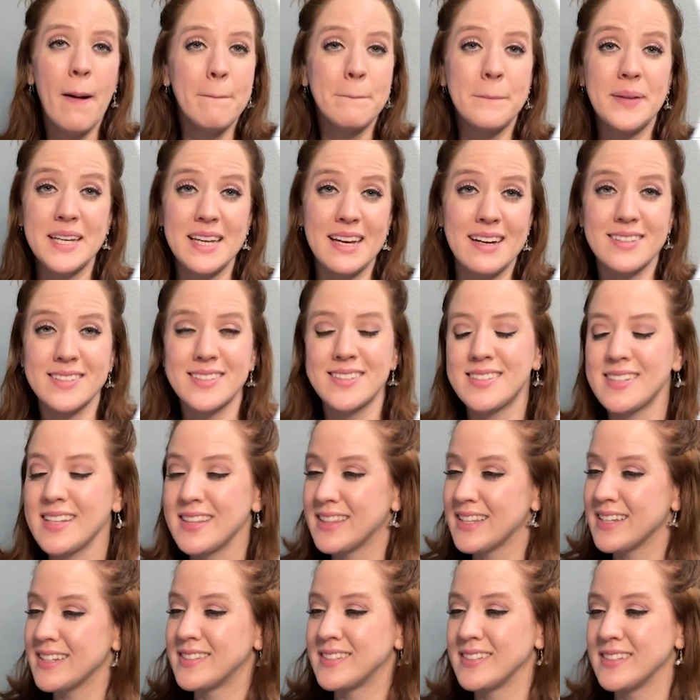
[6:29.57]
But yes,
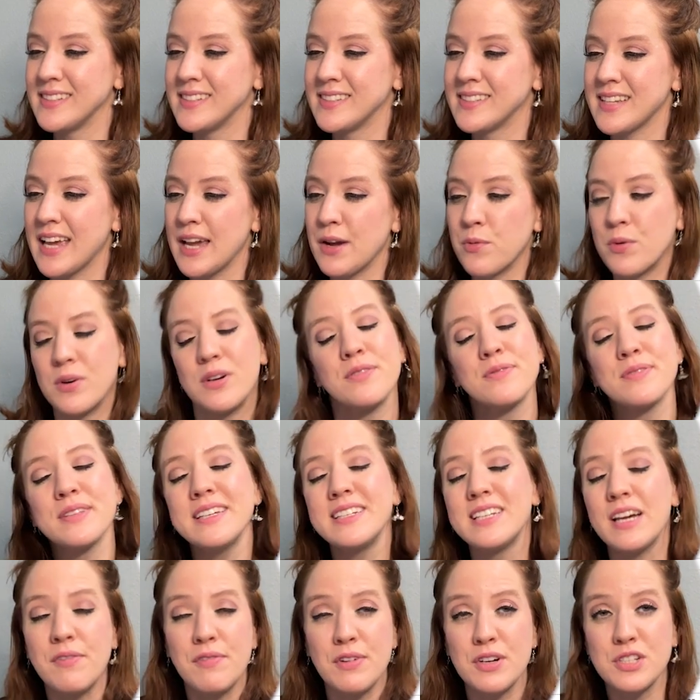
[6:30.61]
this is a wonderfully
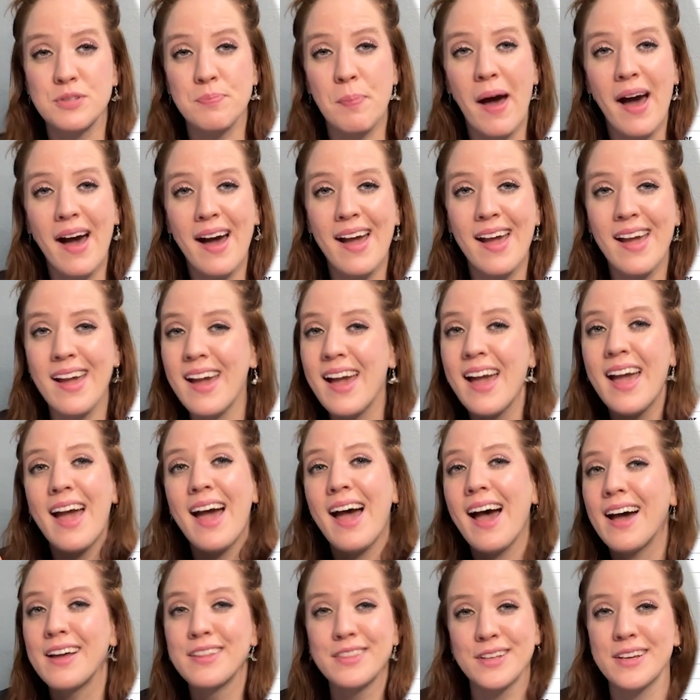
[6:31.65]
diverse pie,
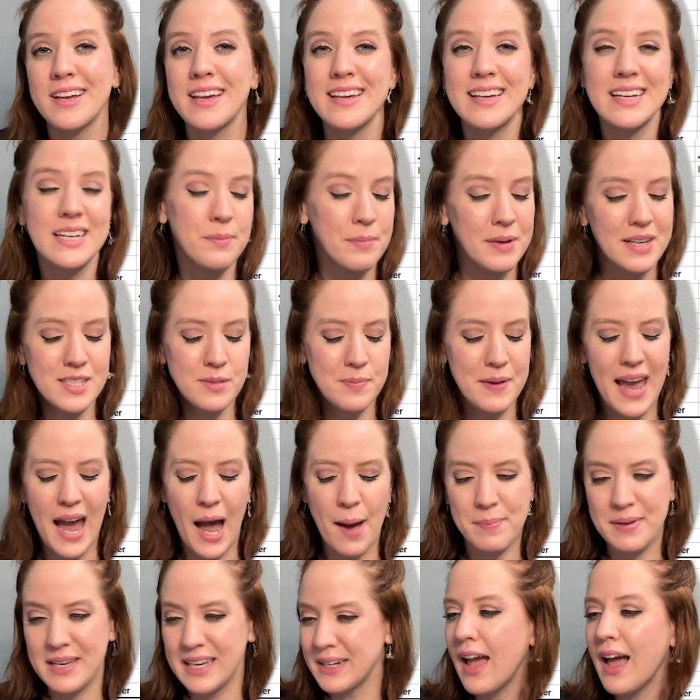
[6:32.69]
and looking at it makes me
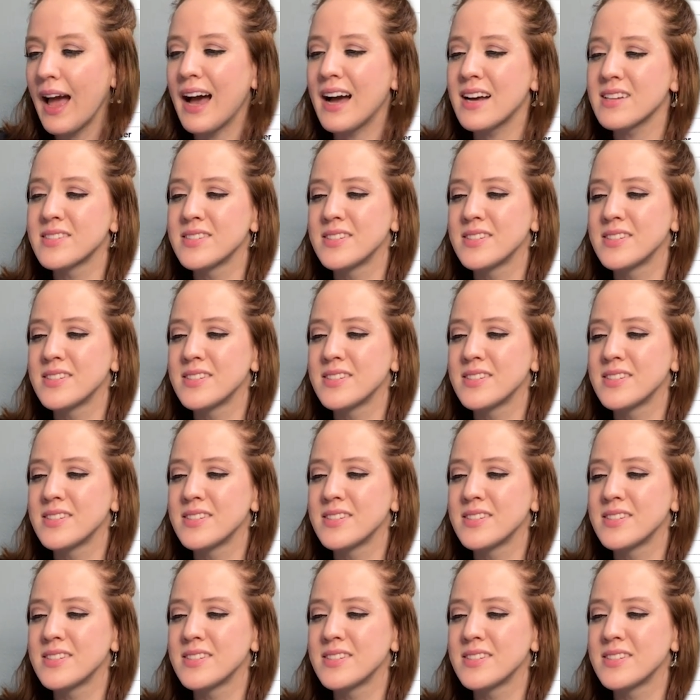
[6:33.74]
happy, as